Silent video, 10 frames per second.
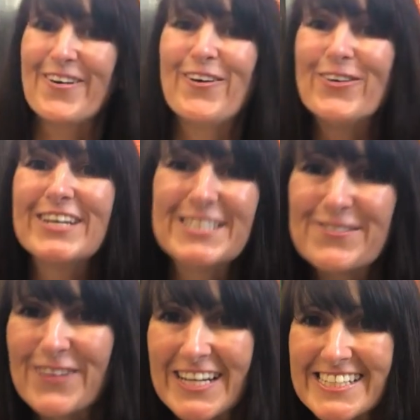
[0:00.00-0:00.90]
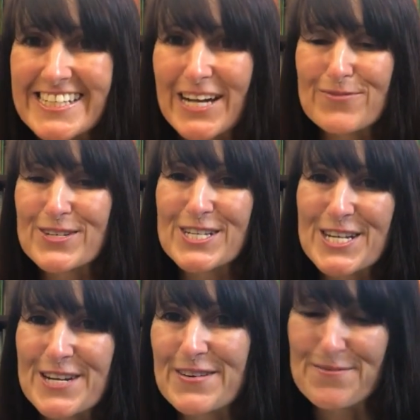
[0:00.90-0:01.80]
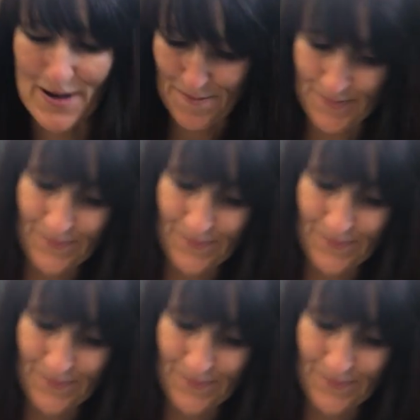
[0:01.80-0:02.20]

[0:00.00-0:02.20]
All his friends helped to cheer him up.